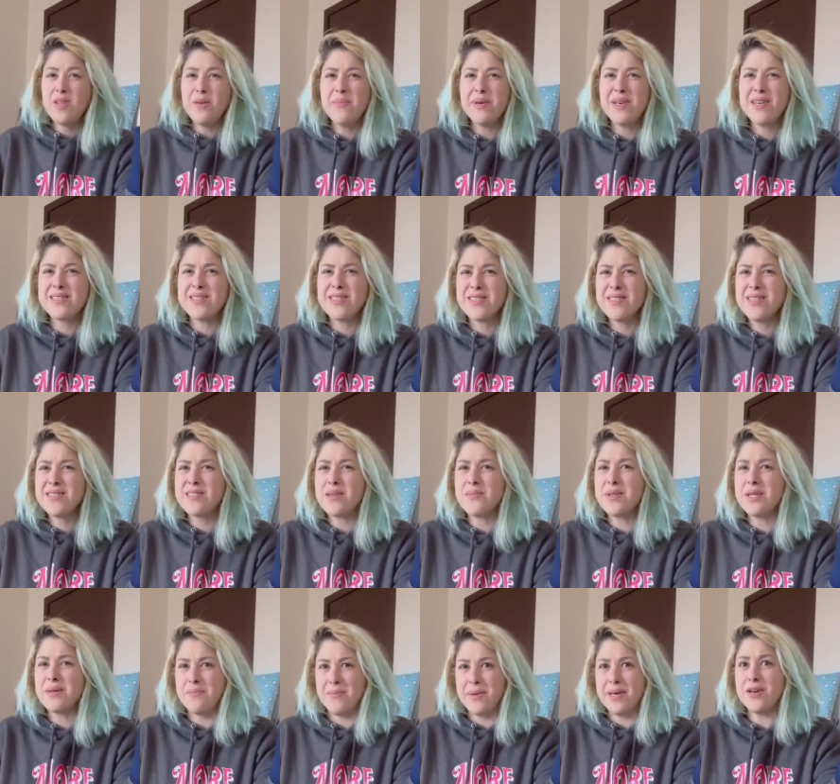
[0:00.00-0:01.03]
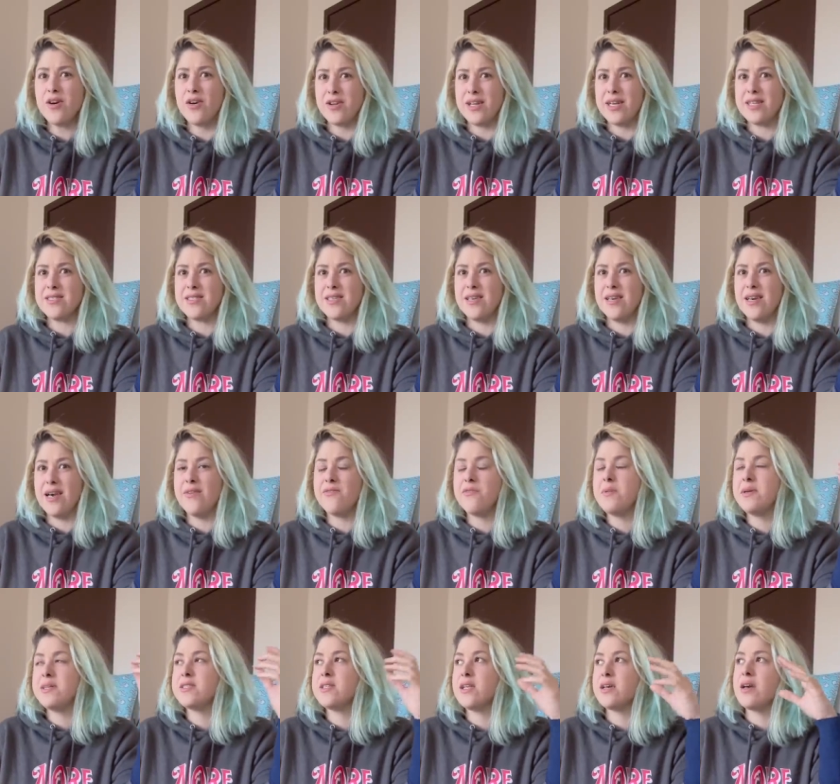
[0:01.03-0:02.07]
because this is something big on Etsy.
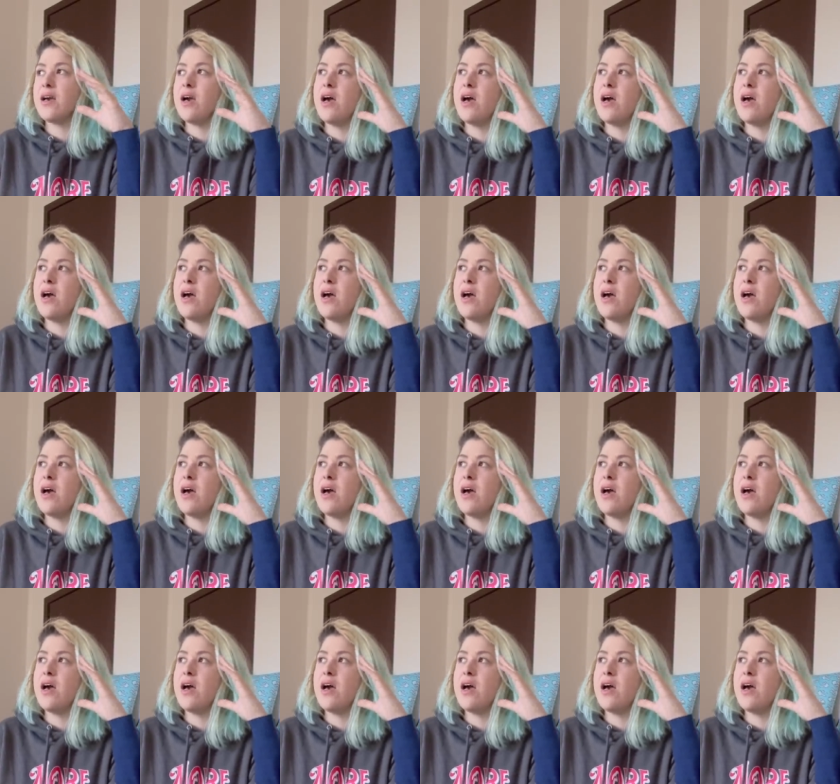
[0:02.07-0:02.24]
Everybody's like,